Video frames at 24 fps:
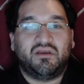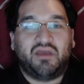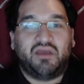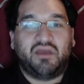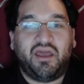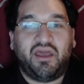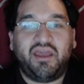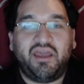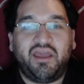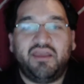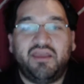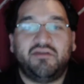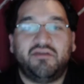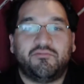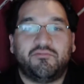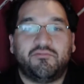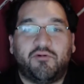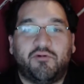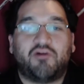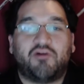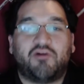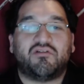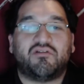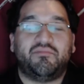Hey,
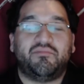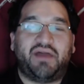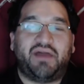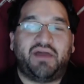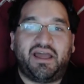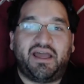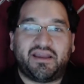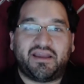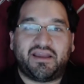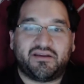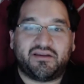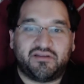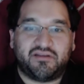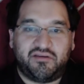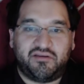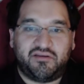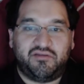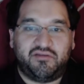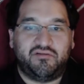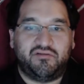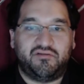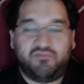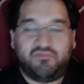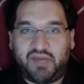welcome back
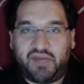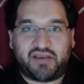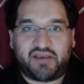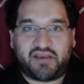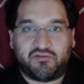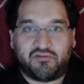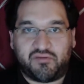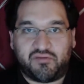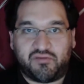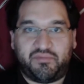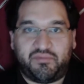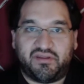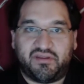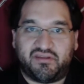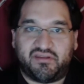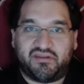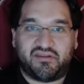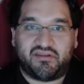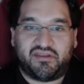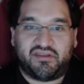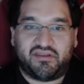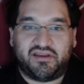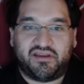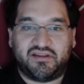to Michael's
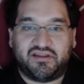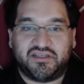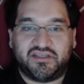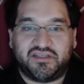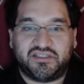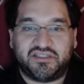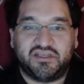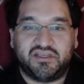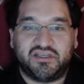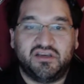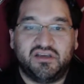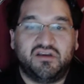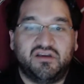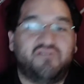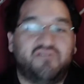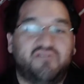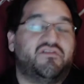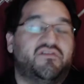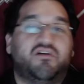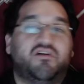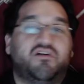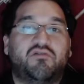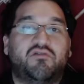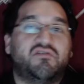Business English.
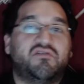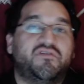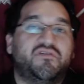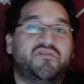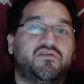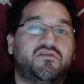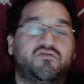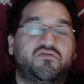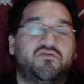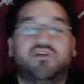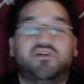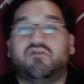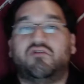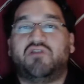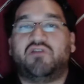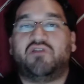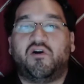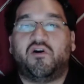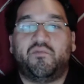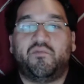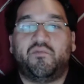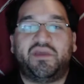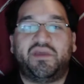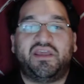For those of you who don't
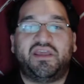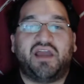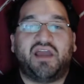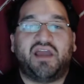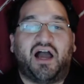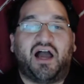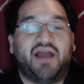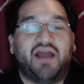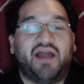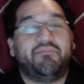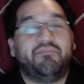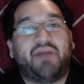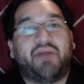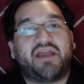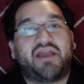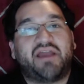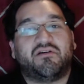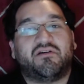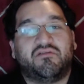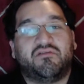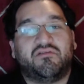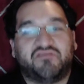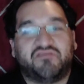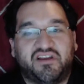know me, I'm
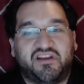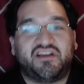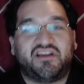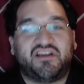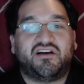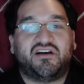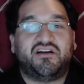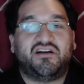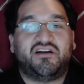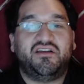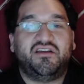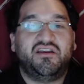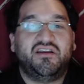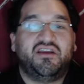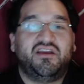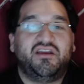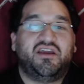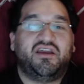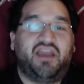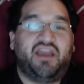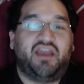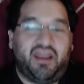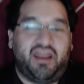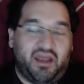Michael Rincon,
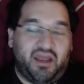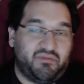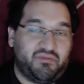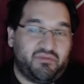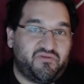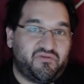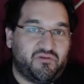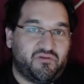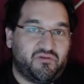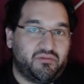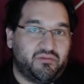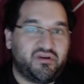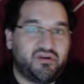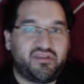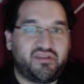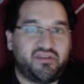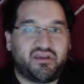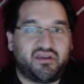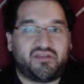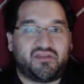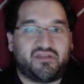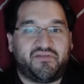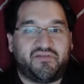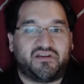and I'm a former
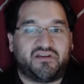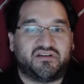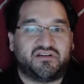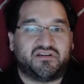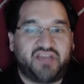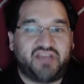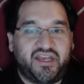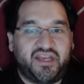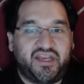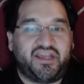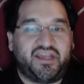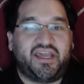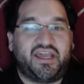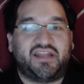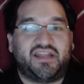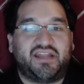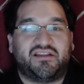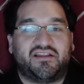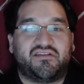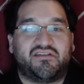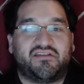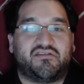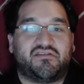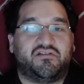six-figure data
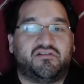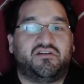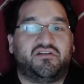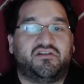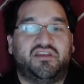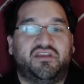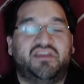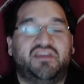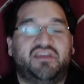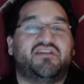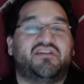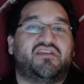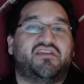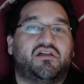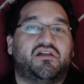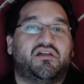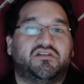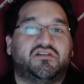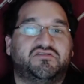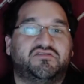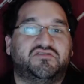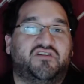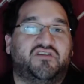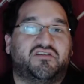analyst turned
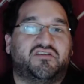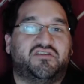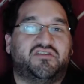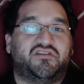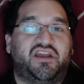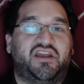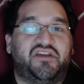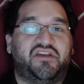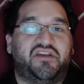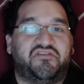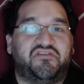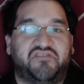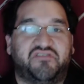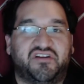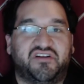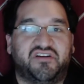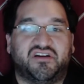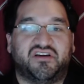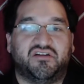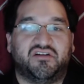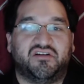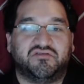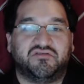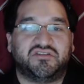ESL instructor and
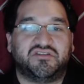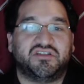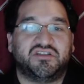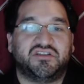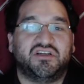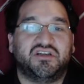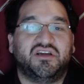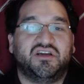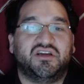career coach.